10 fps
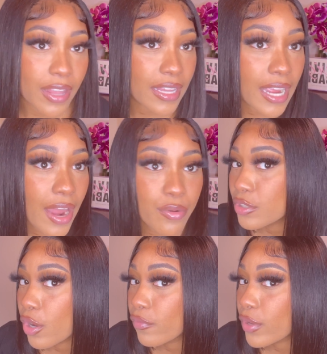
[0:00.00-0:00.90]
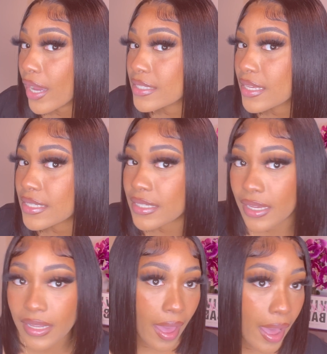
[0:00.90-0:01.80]
Like, I don't know if you guys can
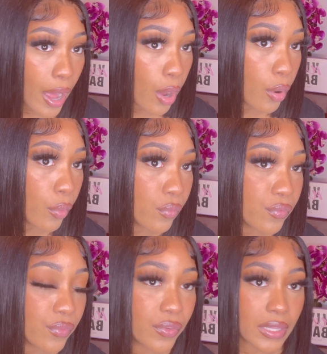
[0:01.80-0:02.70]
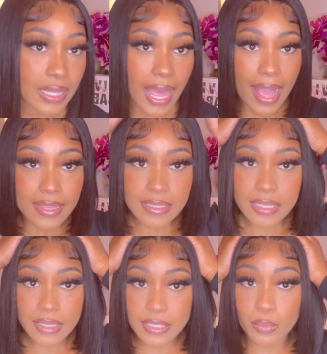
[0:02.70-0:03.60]
see how flat
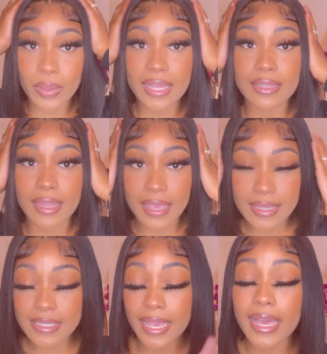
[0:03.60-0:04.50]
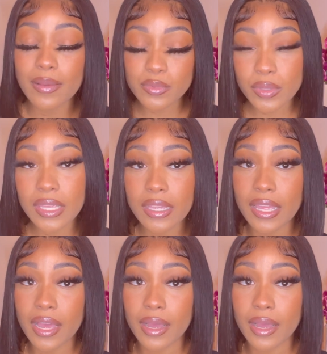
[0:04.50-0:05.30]
this wig lays. It comes with a